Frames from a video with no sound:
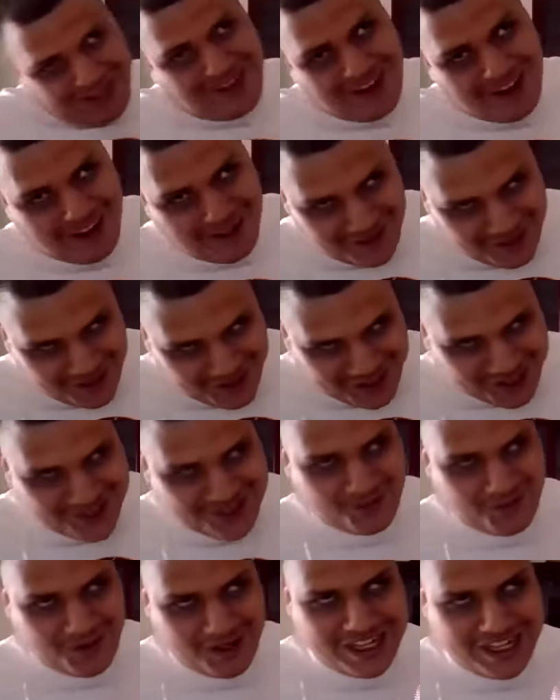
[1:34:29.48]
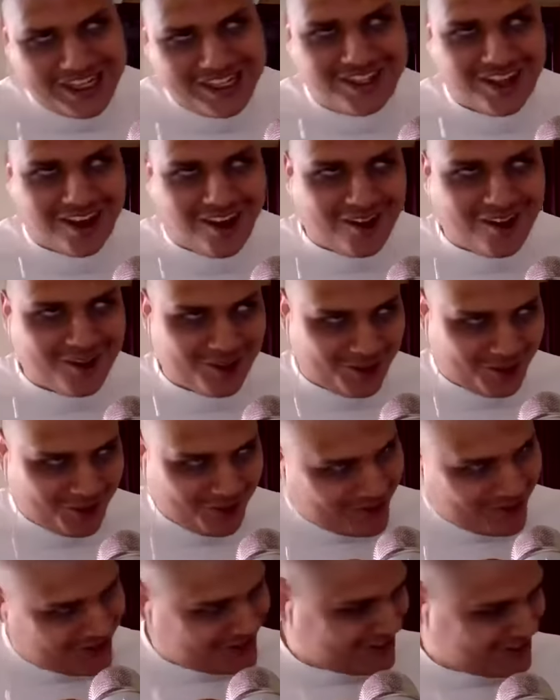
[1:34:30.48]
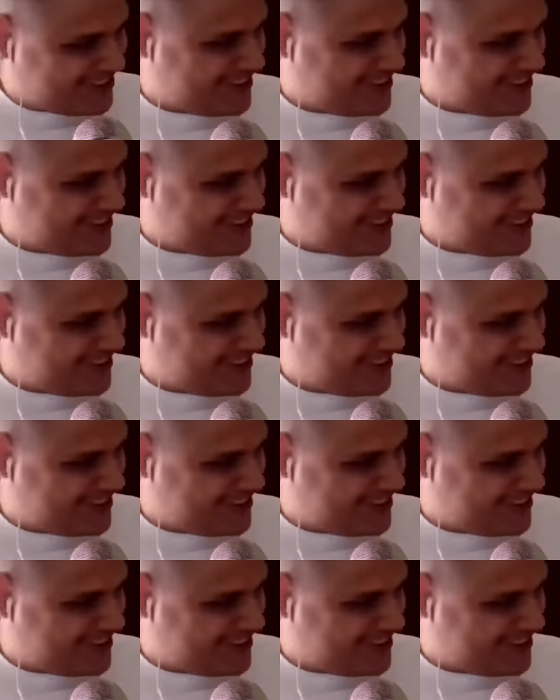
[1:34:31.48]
one hundred twenty dollars.